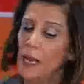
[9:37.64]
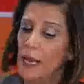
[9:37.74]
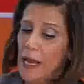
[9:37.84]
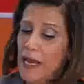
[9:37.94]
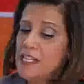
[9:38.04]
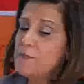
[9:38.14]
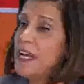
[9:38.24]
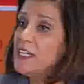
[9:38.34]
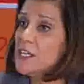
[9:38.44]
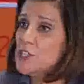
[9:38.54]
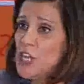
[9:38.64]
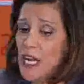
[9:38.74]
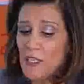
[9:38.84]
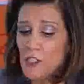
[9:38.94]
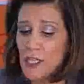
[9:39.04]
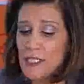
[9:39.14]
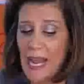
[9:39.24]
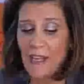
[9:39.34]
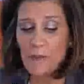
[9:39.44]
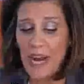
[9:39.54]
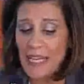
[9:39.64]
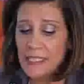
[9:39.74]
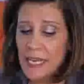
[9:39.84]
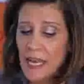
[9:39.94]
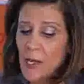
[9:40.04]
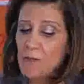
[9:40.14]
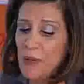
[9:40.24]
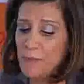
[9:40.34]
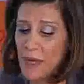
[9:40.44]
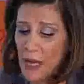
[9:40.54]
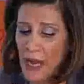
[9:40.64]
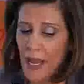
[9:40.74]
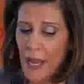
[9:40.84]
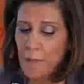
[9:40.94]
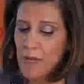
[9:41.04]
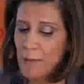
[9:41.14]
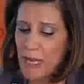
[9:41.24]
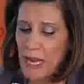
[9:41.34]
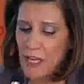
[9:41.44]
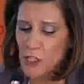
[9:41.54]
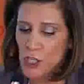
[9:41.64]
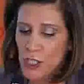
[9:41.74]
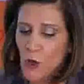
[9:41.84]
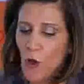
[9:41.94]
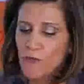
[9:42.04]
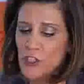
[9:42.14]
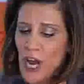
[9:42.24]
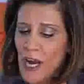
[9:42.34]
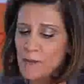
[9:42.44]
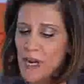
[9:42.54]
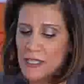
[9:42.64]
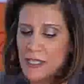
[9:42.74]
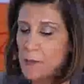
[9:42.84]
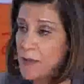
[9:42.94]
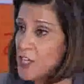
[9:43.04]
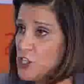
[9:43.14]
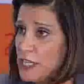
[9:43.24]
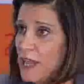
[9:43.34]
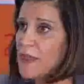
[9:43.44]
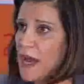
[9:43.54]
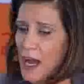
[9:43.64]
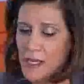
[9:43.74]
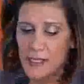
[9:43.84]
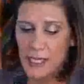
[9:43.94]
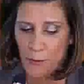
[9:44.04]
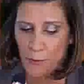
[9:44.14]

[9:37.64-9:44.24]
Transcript: Expected challenges and practical implementation of child participation at the IC.